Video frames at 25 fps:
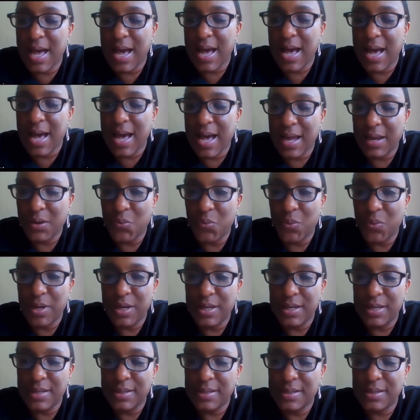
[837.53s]
I
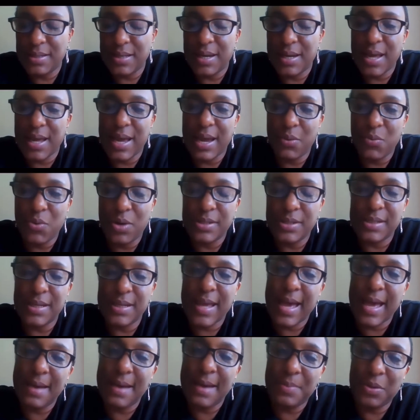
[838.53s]
witnessed that I wasn't
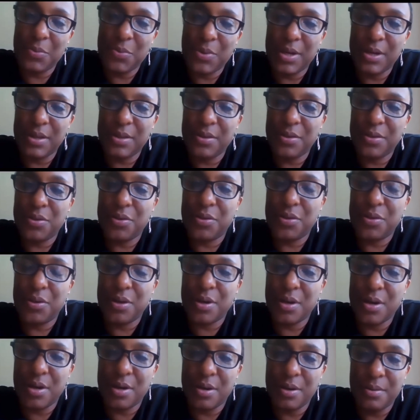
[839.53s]
happy with,
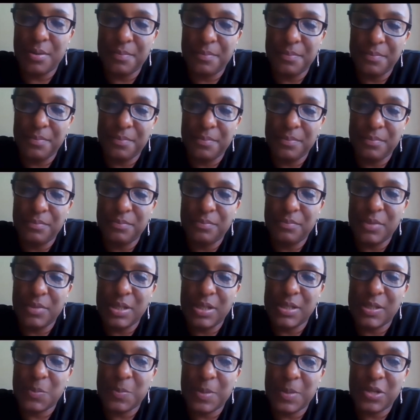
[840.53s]

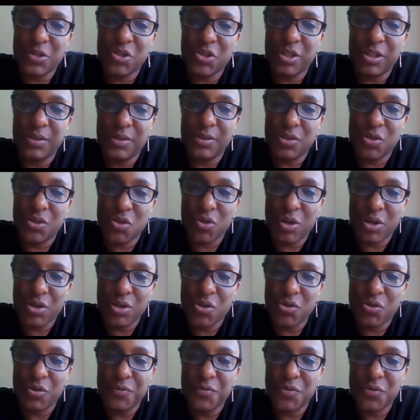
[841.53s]
especially in the structure of